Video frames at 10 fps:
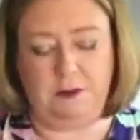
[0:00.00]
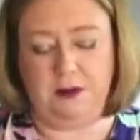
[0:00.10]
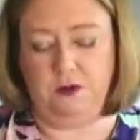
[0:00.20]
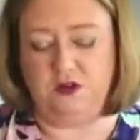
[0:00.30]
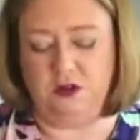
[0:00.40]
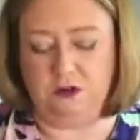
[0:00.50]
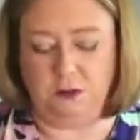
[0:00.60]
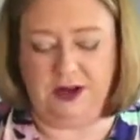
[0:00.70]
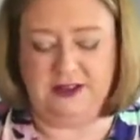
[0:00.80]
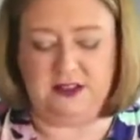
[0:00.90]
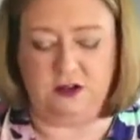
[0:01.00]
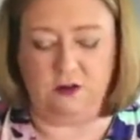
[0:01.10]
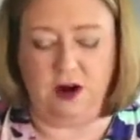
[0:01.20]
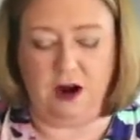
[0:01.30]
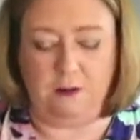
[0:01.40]
people doing them on
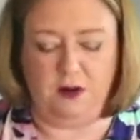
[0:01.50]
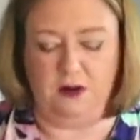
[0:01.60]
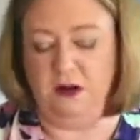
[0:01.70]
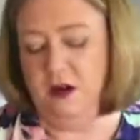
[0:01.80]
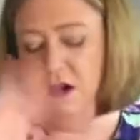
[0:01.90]
Instagram